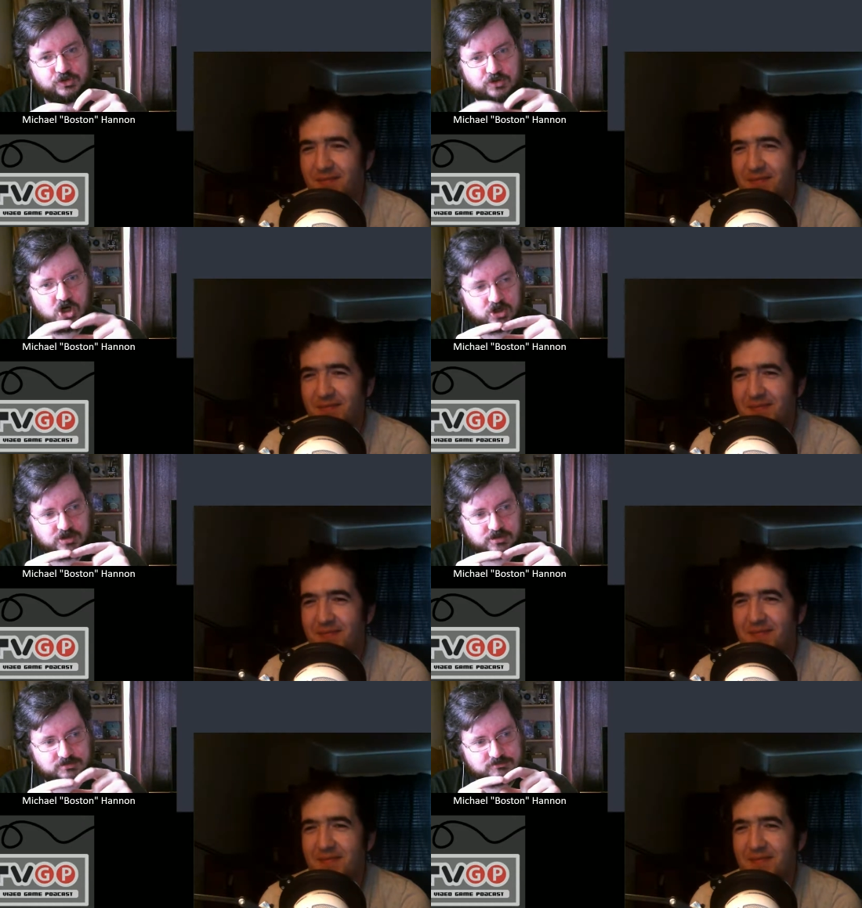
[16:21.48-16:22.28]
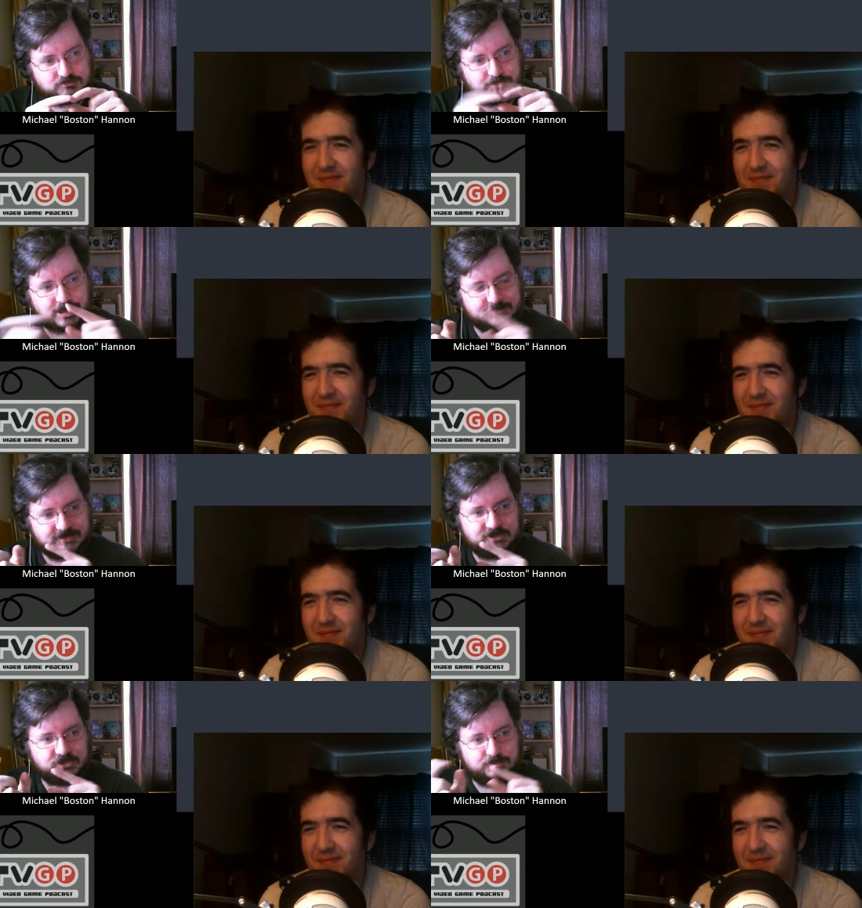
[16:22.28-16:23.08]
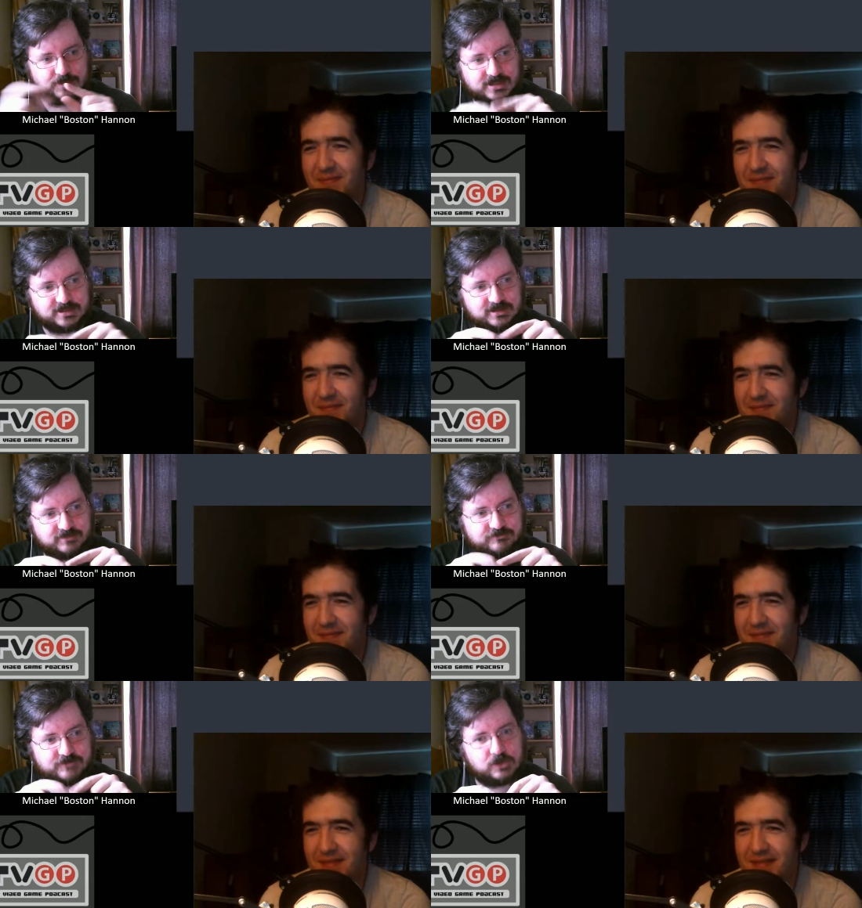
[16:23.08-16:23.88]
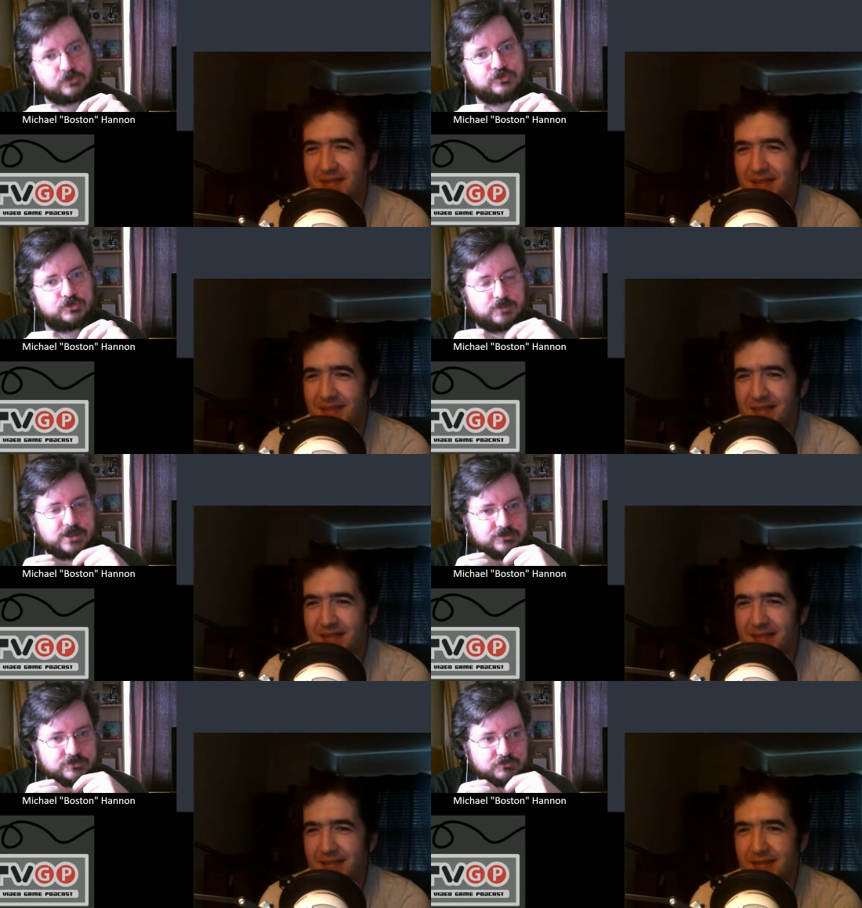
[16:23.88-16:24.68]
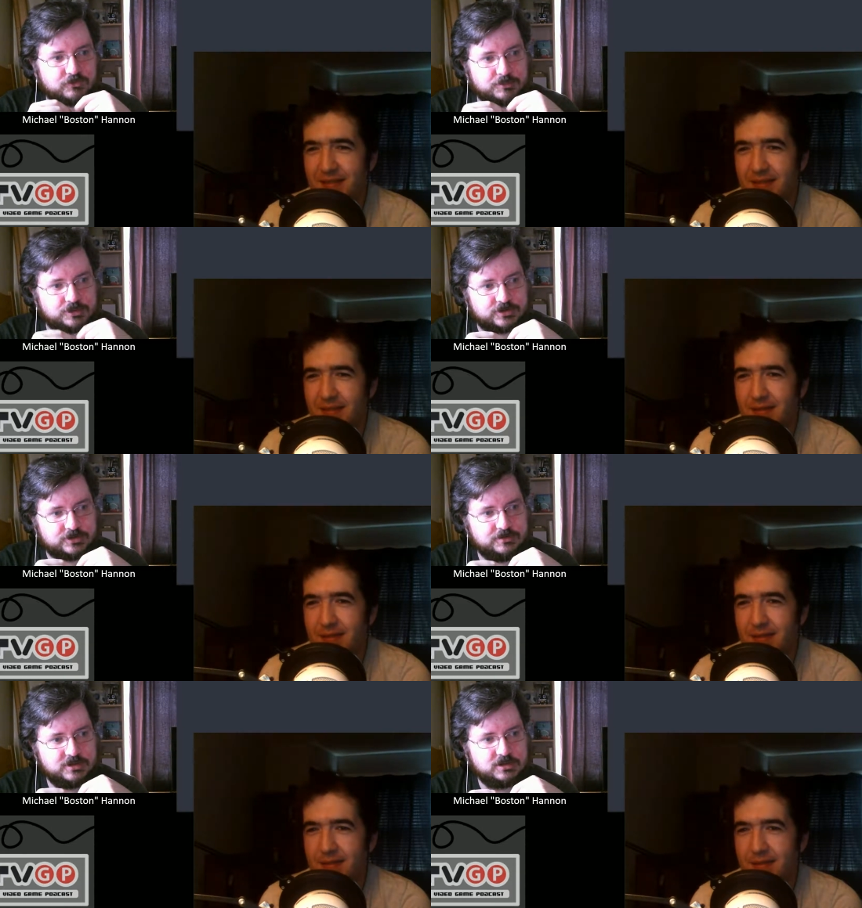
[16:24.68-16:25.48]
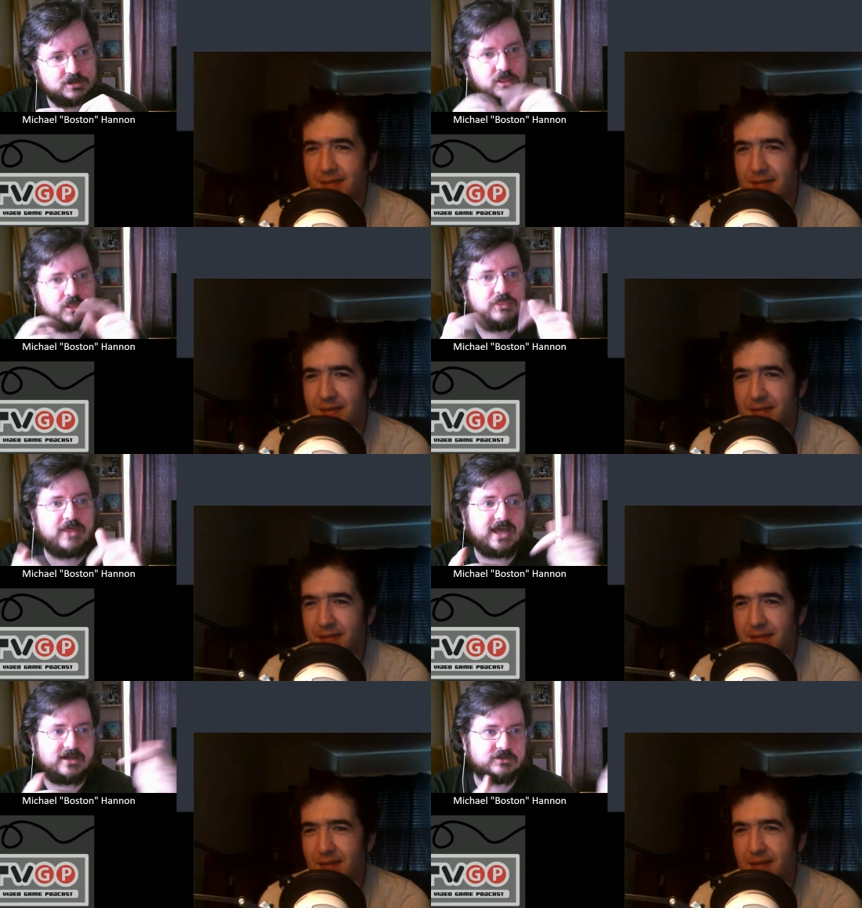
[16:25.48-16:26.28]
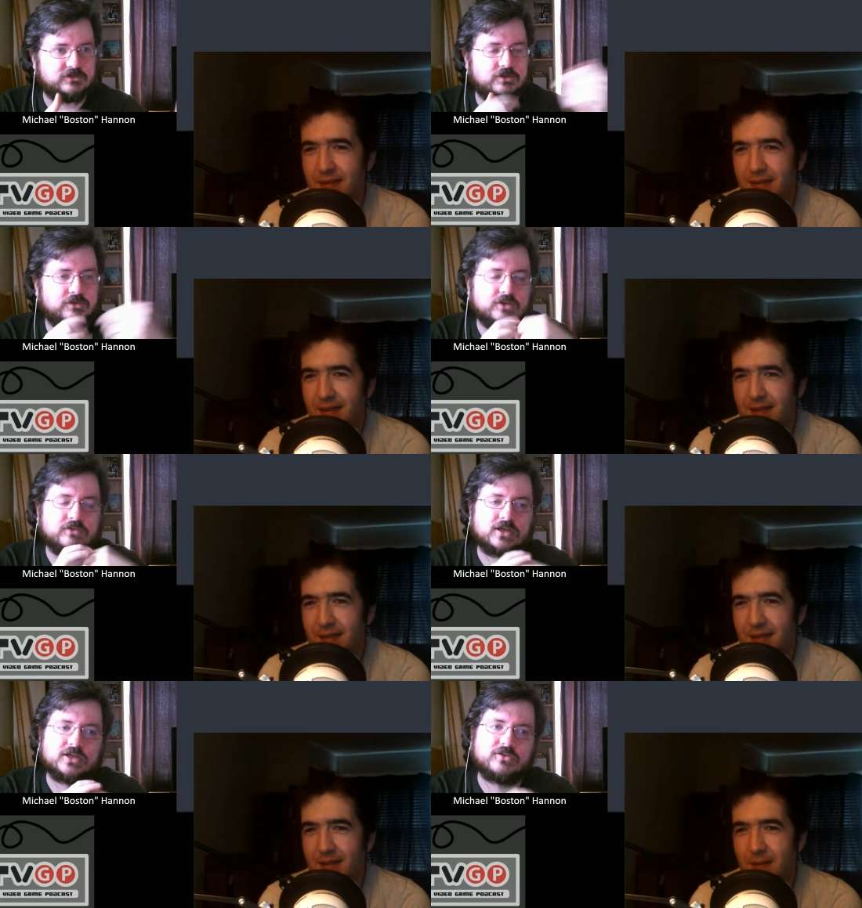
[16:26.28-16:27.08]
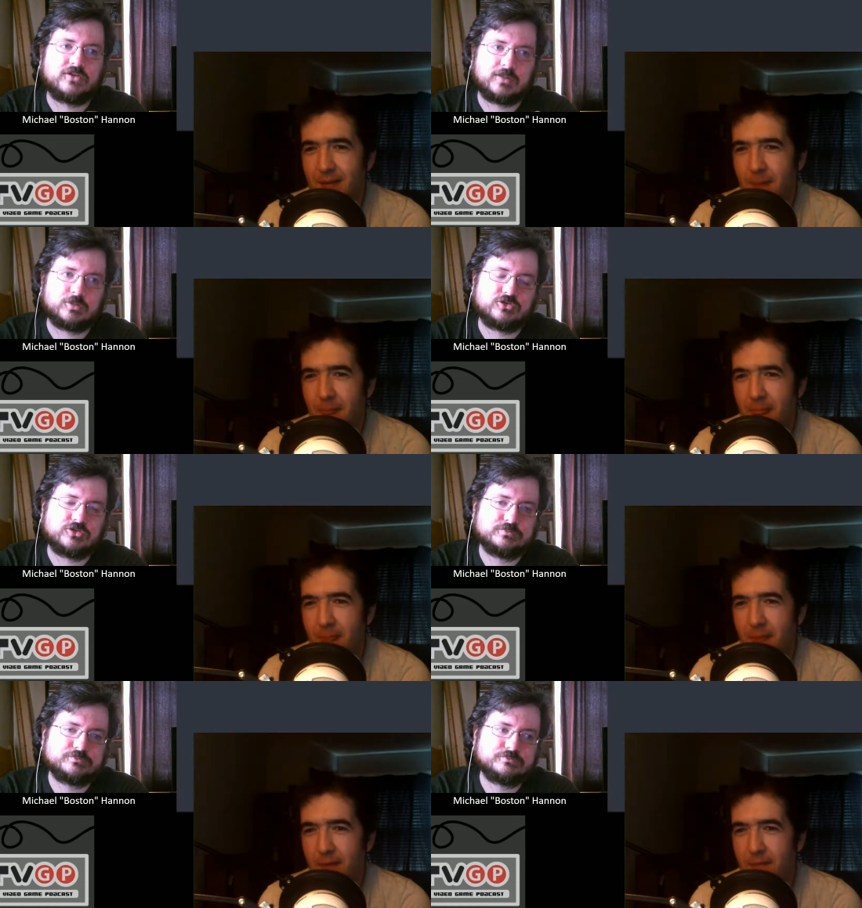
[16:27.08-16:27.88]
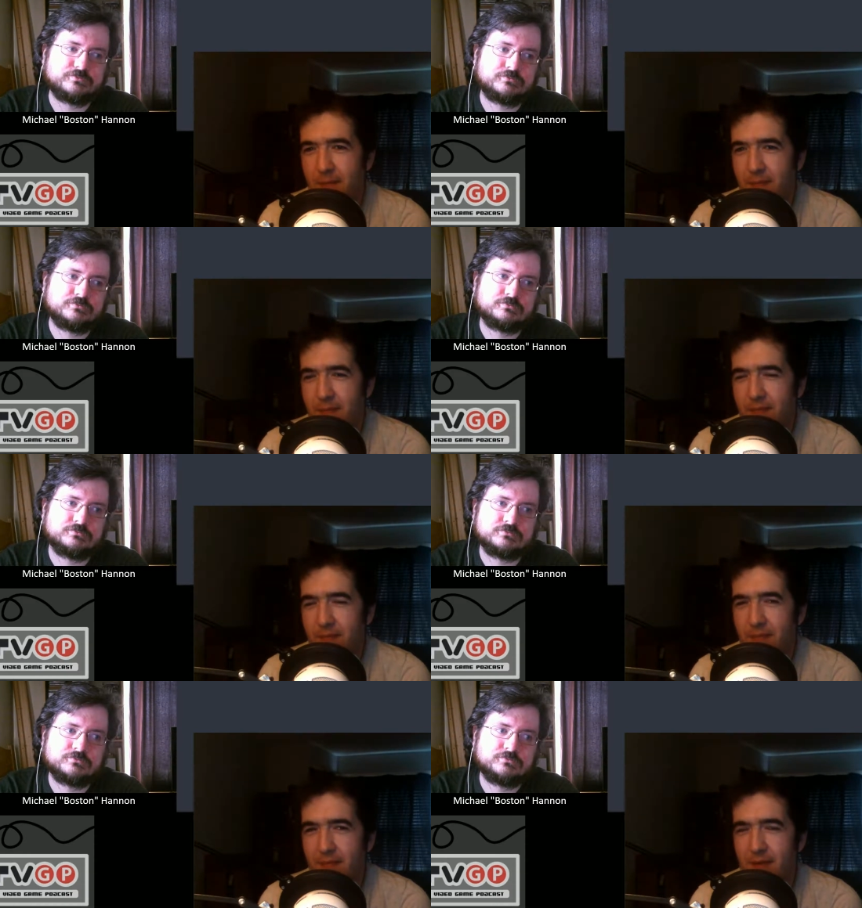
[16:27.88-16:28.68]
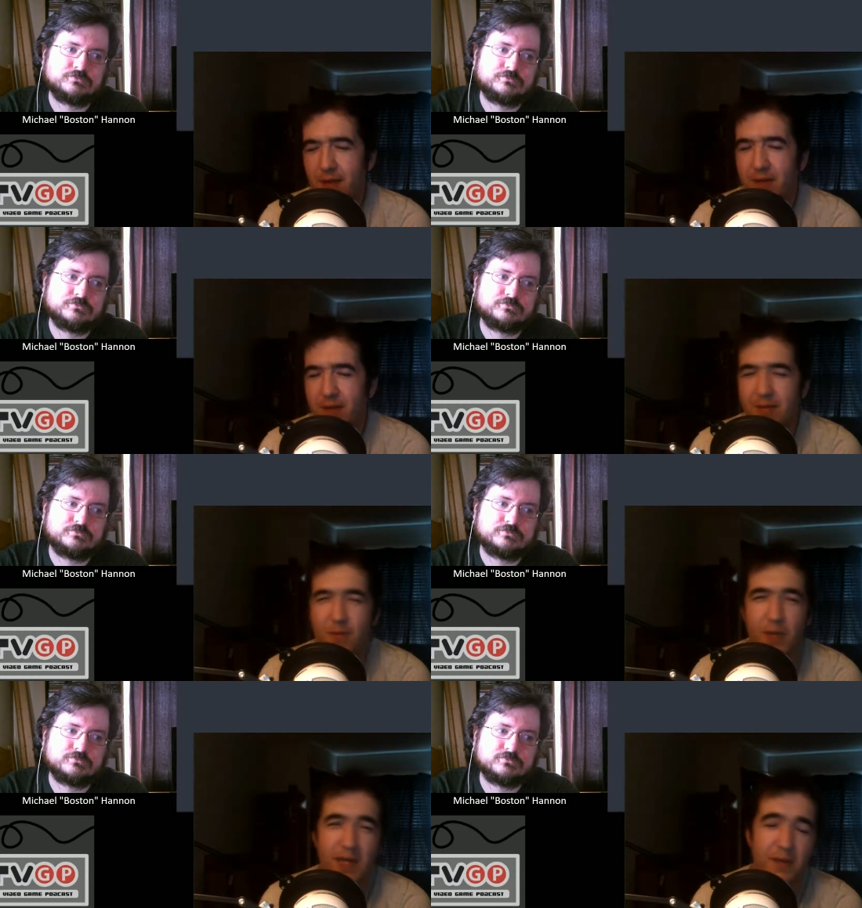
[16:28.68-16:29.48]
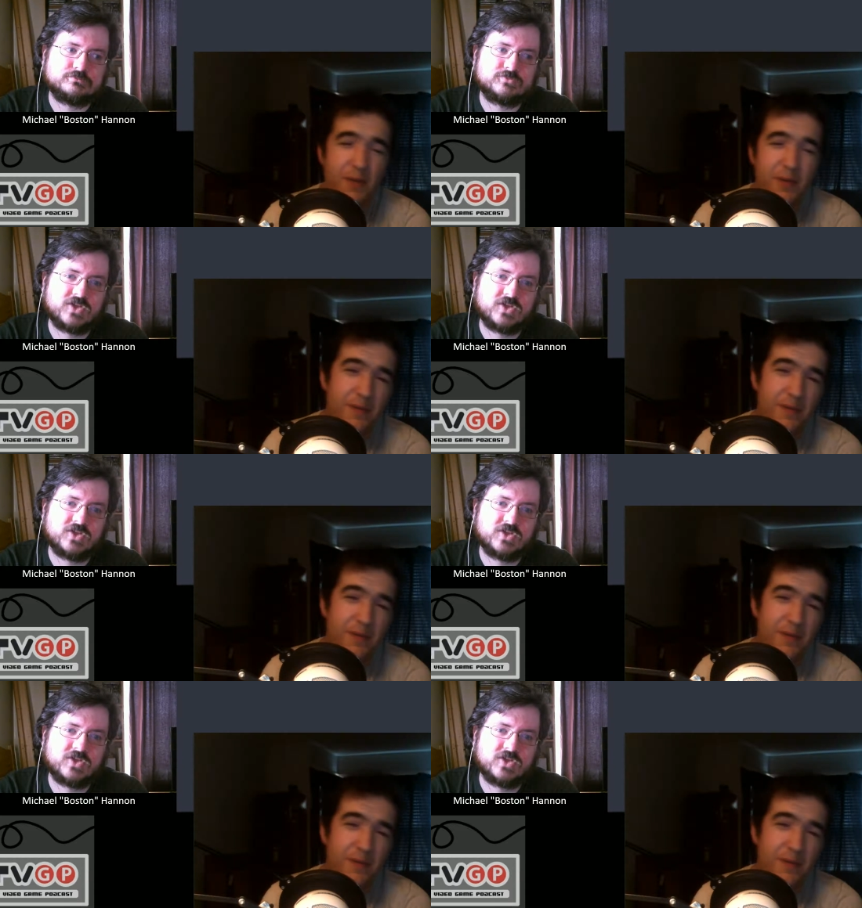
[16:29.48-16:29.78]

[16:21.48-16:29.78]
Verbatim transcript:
Speaker 1: heart pops out of your body and follows you around as a familiar. That is the thing that gets damaged. Oh wow!